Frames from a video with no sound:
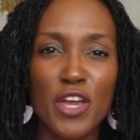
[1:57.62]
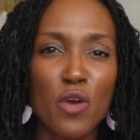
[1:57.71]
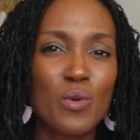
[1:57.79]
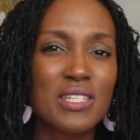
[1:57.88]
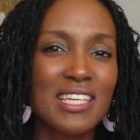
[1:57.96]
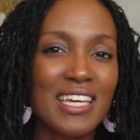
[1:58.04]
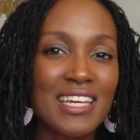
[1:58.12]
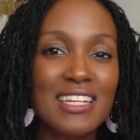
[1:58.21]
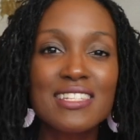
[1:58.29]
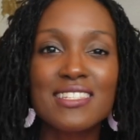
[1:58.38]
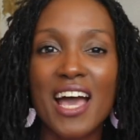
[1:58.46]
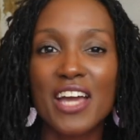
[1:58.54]
if there was
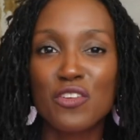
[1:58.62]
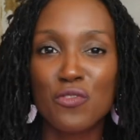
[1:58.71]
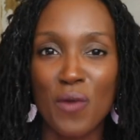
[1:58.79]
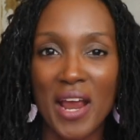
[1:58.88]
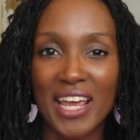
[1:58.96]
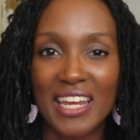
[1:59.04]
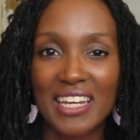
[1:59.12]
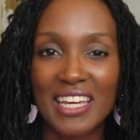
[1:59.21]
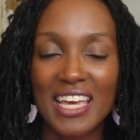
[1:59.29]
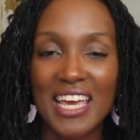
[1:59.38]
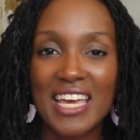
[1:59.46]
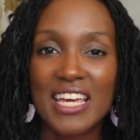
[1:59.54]
any sign of
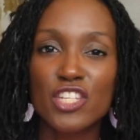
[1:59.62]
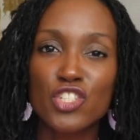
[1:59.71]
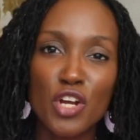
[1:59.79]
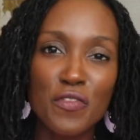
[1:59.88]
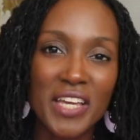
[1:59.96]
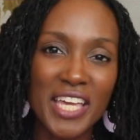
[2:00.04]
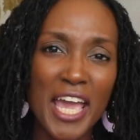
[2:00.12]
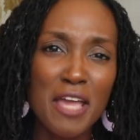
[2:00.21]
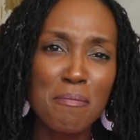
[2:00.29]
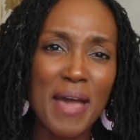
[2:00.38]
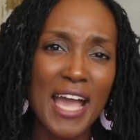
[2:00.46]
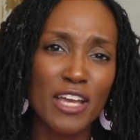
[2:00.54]
rain. His servant
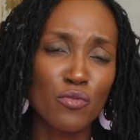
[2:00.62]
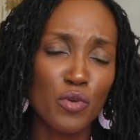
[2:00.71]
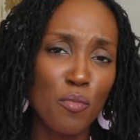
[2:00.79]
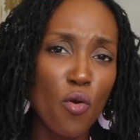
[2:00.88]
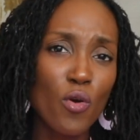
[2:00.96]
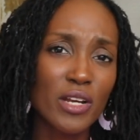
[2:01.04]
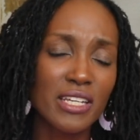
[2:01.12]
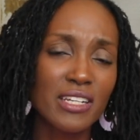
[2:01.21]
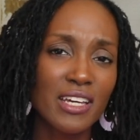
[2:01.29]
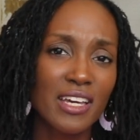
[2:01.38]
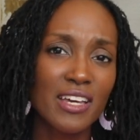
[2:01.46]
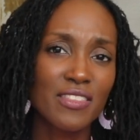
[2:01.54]
came back and
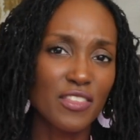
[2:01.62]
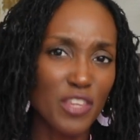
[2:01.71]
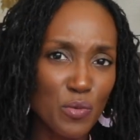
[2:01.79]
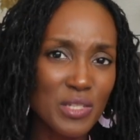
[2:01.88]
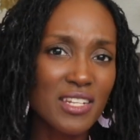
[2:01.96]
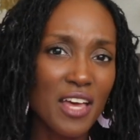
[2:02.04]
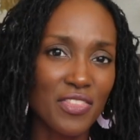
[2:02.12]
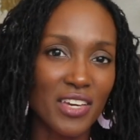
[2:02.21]
reported that there was